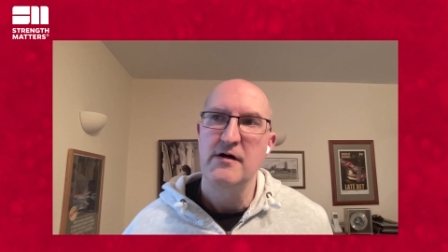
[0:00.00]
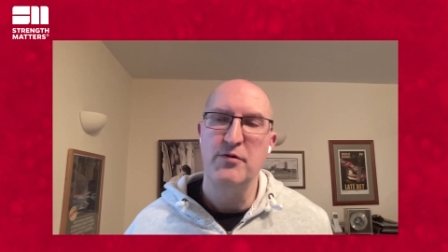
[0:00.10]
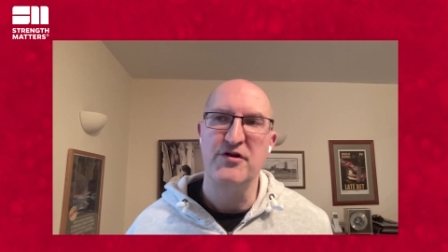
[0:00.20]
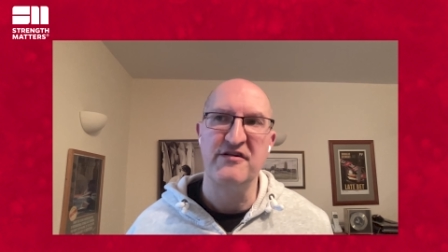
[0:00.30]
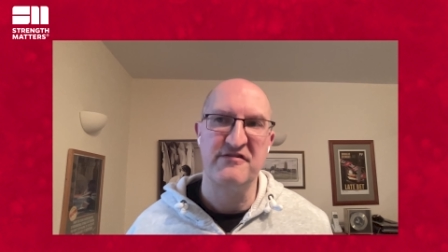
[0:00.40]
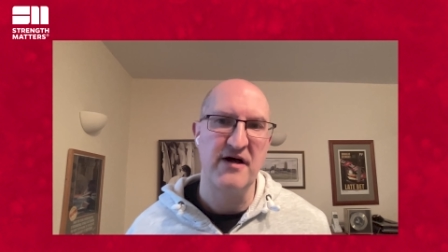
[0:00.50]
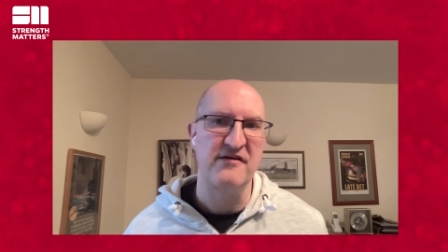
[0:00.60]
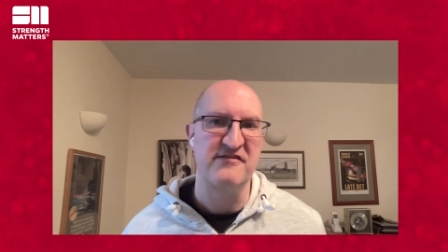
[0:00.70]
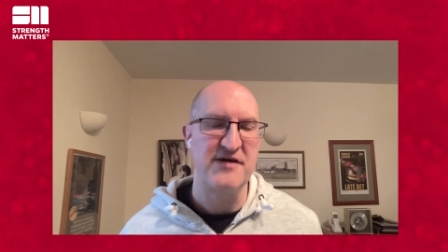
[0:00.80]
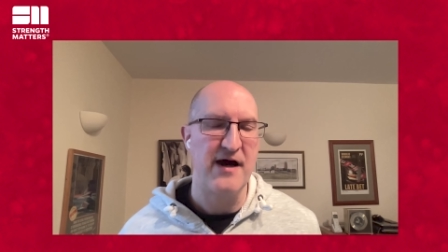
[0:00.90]
But these
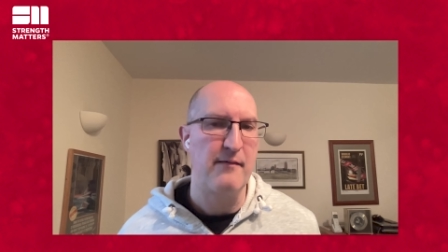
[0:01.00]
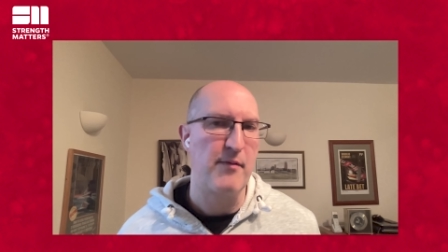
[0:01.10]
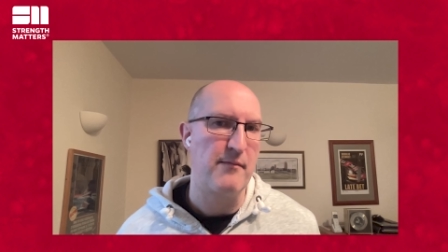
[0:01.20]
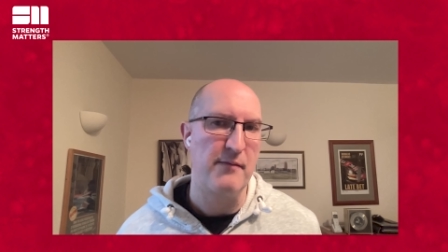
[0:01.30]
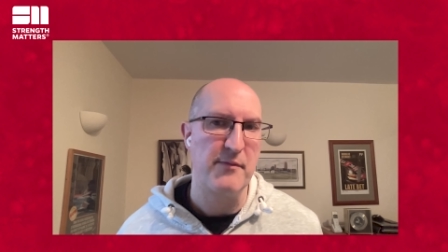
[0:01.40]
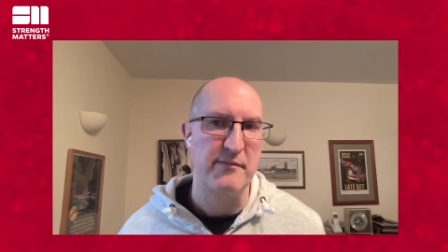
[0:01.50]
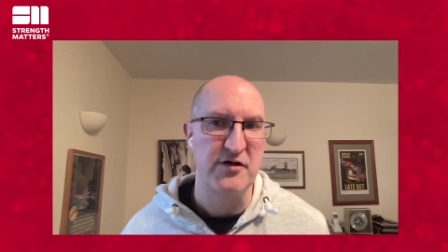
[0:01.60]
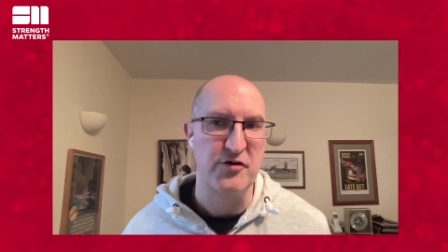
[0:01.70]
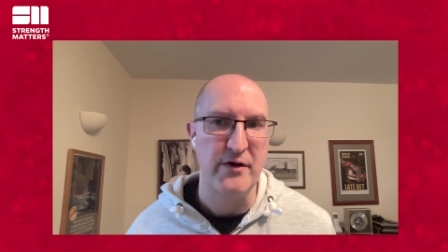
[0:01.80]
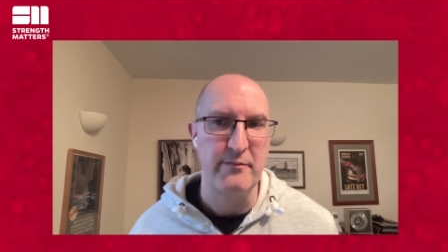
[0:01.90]
days, yeah, I'm, I'm in
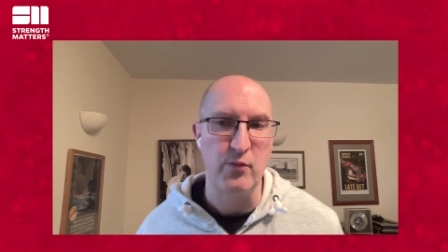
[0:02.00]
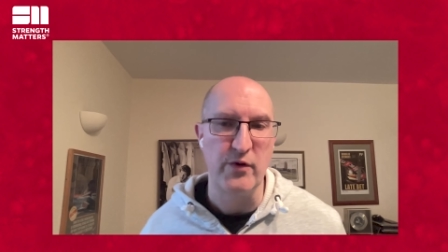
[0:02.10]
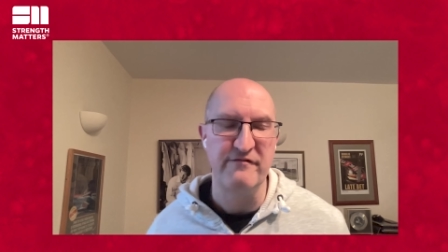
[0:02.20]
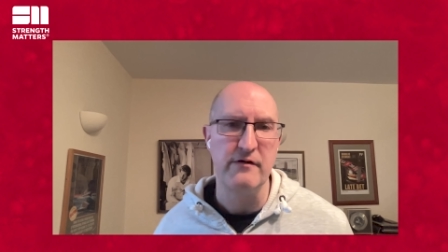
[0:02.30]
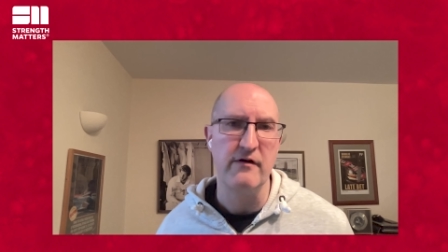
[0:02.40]
agreement with you.